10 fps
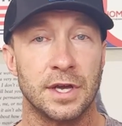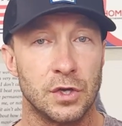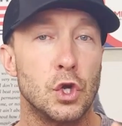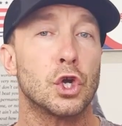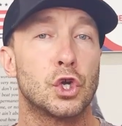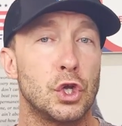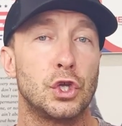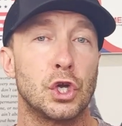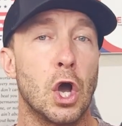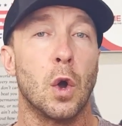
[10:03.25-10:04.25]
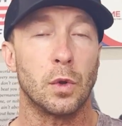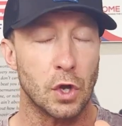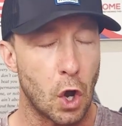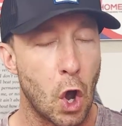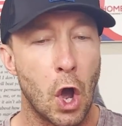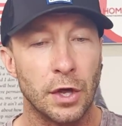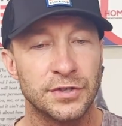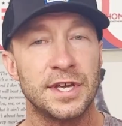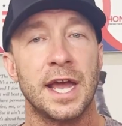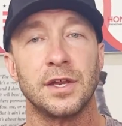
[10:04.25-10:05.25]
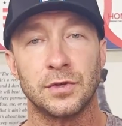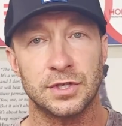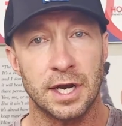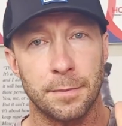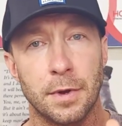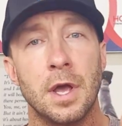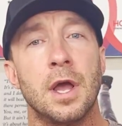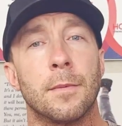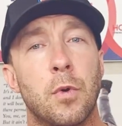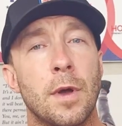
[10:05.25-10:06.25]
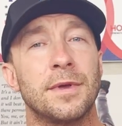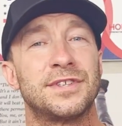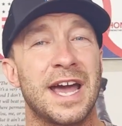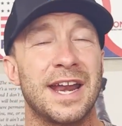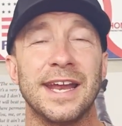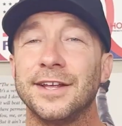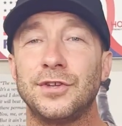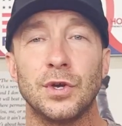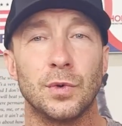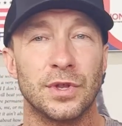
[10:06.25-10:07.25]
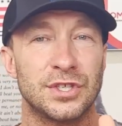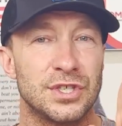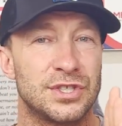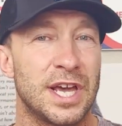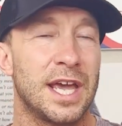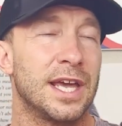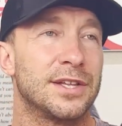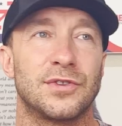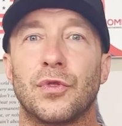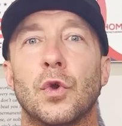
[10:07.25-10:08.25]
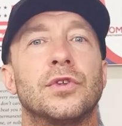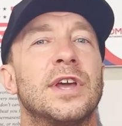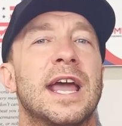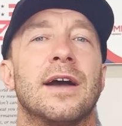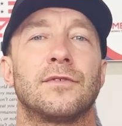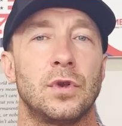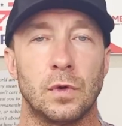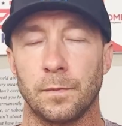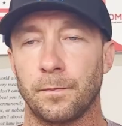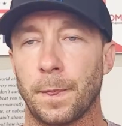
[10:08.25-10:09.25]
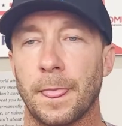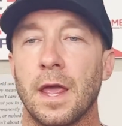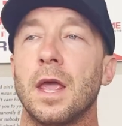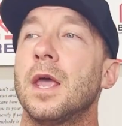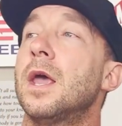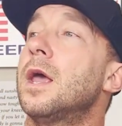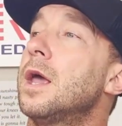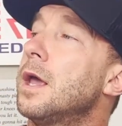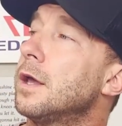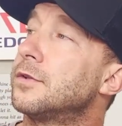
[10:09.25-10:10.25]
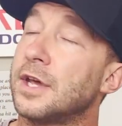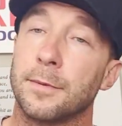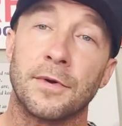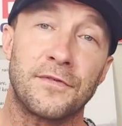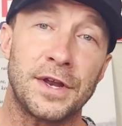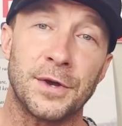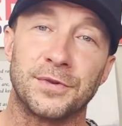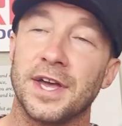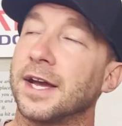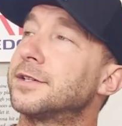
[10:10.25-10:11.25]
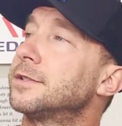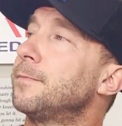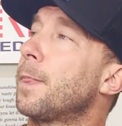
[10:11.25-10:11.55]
You're good to go. You're all set. You set up appointment Saturday at 2, and let's just say it's Thursday afternoon. Send them a video text.